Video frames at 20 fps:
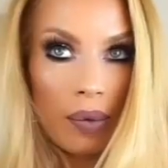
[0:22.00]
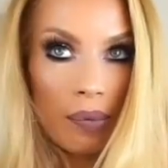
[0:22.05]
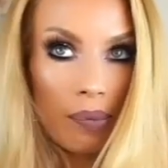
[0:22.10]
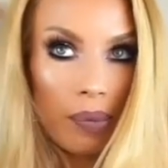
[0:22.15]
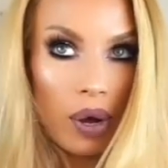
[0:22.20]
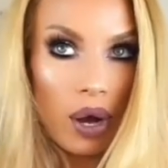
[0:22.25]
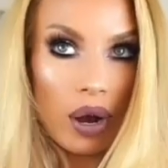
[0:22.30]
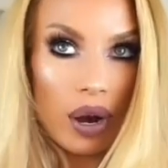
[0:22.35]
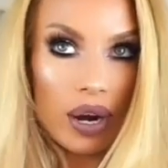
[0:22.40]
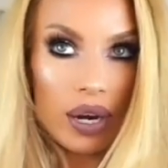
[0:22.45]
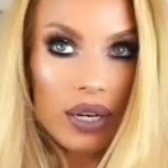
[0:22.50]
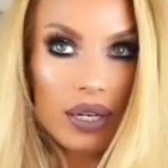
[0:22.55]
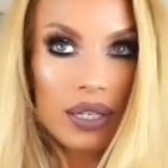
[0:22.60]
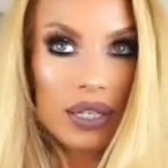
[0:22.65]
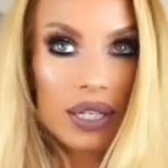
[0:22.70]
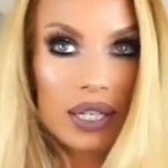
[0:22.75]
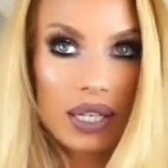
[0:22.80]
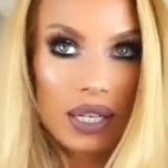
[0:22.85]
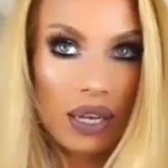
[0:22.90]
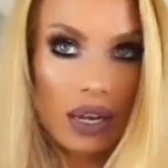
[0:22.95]

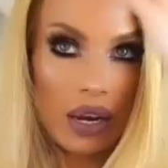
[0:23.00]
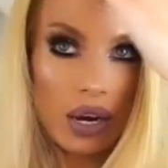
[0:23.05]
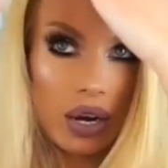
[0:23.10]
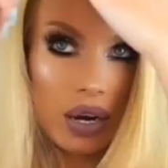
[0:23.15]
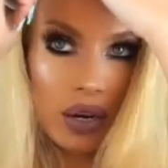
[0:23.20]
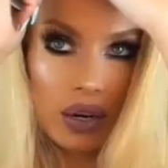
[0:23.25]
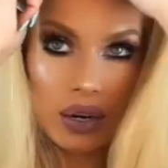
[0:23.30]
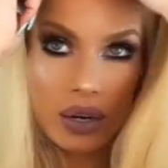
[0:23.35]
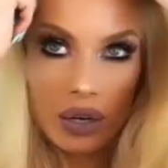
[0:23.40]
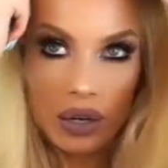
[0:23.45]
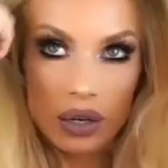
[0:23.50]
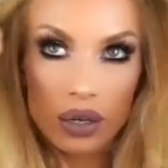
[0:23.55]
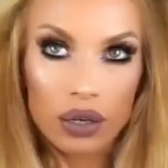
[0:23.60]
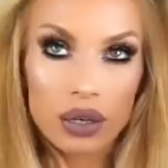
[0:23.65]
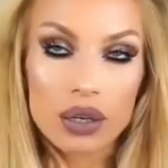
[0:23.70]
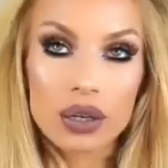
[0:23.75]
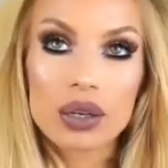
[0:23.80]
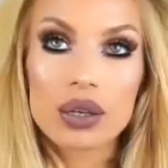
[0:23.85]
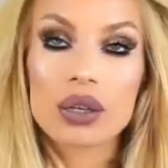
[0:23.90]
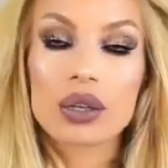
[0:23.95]
part here,
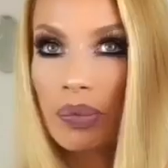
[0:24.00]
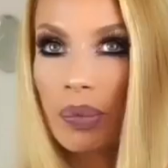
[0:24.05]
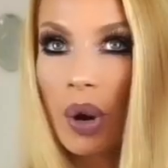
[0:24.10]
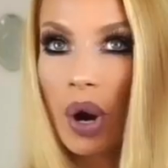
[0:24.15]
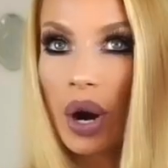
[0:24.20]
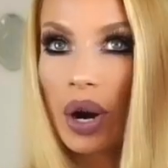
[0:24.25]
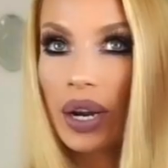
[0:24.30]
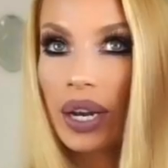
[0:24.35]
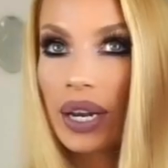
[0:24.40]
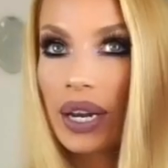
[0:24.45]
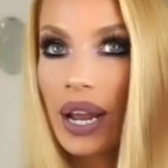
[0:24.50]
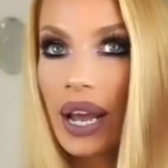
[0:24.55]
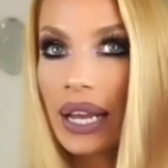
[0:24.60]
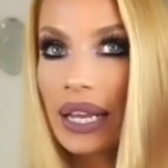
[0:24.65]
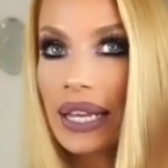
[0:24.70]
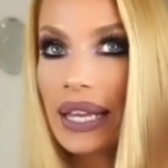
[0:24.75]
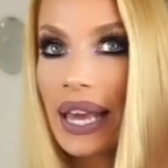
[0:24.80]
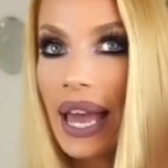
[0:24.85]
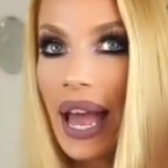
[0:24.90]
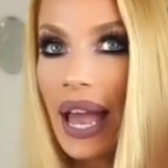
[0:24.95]
part it
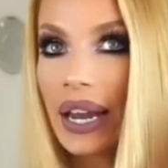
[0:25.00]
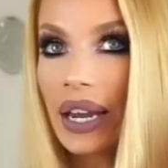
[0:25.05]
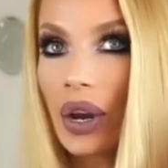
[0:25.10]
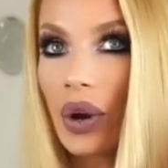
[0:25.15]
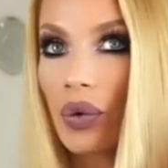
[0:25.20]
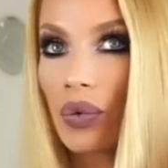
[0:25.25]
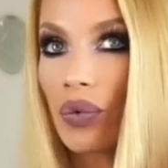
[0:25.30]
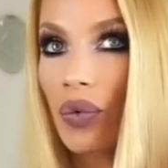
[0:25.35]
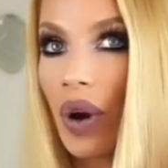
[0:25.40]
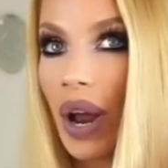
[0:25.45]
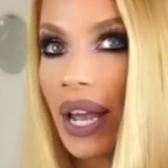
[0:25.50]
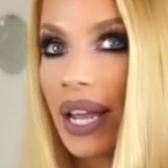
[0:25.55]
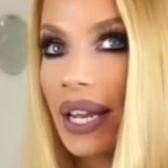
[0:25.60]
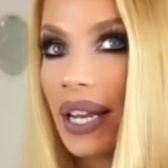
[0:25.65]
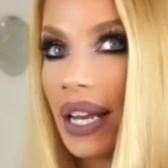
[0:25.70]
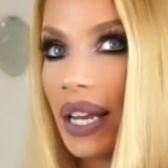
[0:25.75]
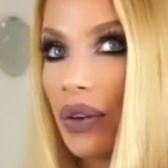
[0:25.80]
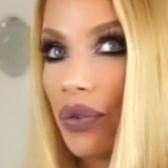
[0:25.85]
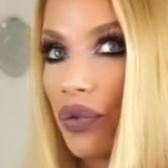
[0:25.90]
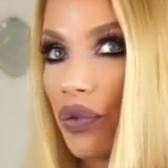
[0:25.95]
again
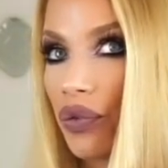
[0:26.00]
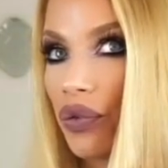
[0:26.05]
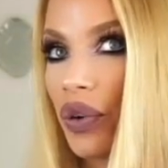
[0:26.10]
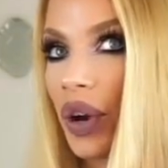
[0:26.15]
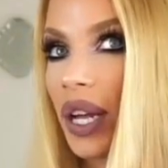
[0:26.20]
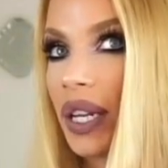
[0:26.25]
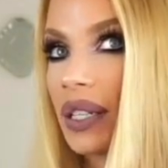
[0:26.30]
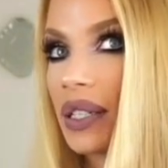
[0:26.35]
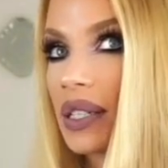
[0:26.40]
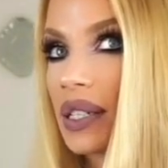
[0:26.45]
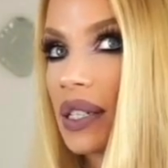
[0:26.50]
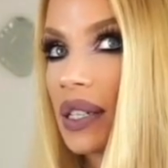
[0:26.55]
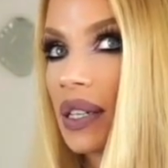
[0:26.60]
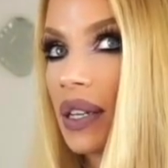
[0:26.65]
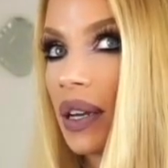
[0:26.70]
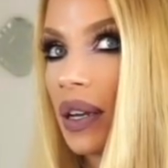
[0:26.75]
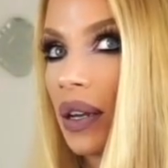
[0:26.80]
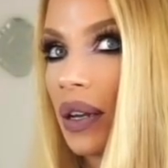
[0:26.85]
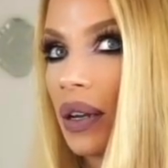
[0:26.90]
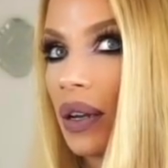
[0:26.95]
right in front
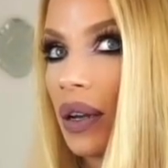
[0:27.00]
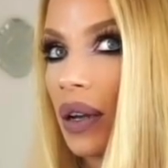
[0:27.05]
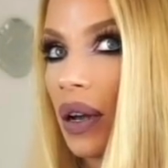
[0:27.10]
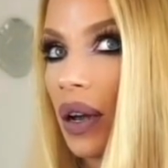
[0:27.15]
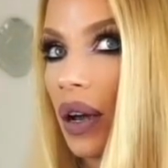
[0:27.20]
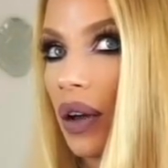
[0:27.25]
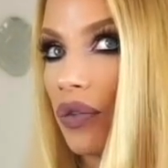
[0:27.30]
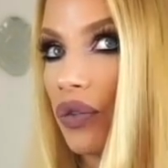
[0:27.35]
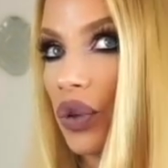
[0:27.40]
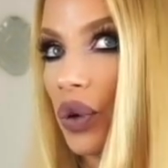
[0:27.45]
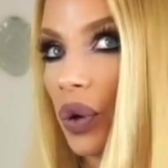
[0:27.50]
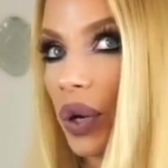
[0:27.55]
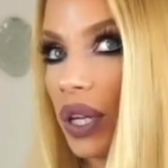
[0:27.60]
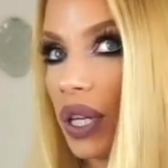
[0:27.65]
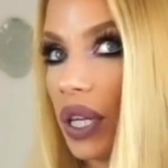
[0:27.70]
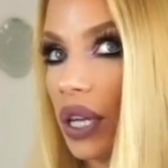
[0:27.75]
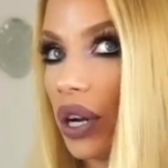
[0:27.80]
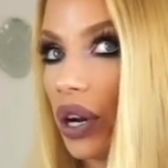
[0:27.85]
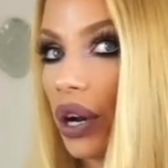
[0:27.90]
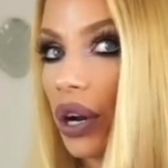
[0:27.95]
of your
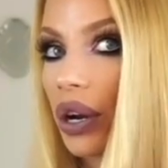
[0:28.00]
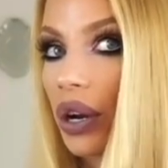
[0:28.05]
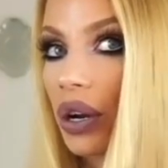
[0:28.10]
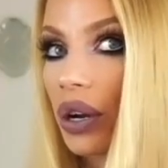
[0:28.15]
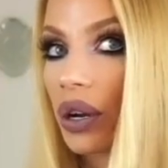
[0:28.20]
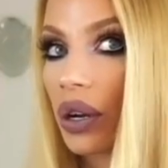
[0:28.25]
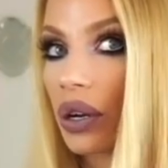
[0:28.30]
ear.